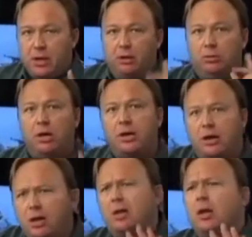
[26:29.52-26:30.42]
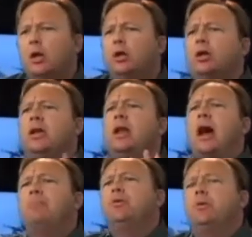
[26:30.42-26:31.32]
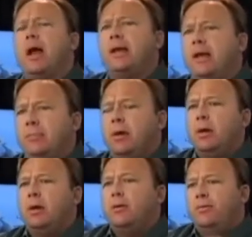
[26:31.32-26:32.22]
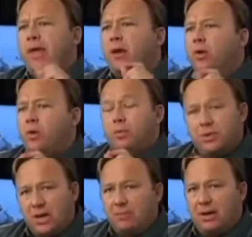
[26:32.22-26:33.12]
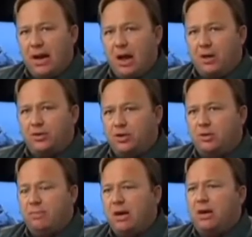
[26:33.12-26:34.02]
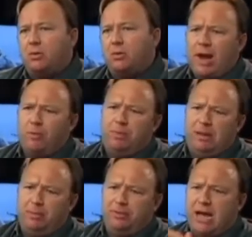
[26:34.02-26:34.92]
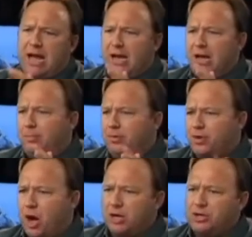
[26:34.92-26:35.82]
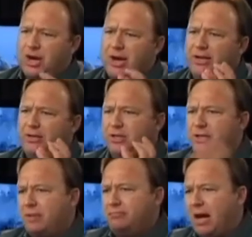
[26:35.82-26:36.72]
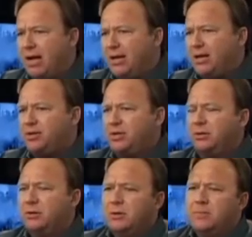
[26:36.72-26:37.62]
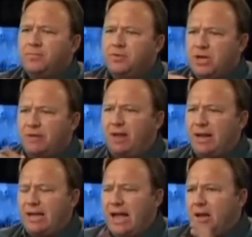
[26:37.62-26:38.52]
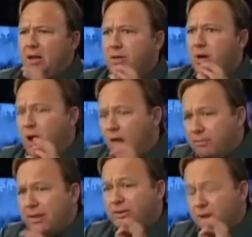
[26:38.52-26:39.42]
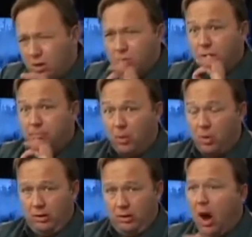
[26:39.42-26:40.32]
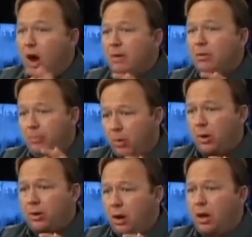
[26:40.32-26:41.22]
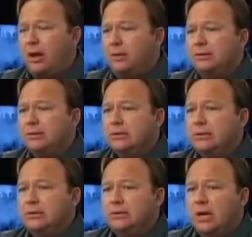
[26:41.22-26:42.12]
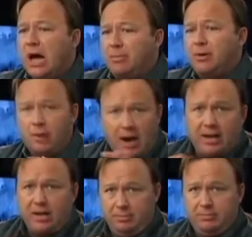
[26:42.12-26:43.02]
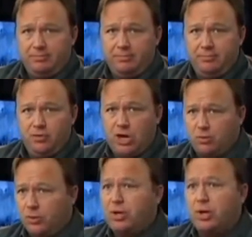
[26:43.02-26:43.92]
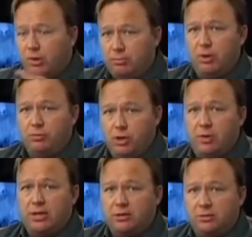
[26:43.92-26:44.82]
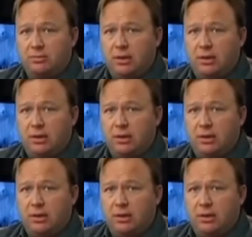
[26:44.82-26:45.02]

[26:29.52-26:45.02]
You know, look at Abu Ghraib. They knew it was coming out, so the media ran with people tied up with dog chains and dead bodies and stuff like that. The Army's own report, Army report on Abu Ghraib, General Tagumbu, U.S.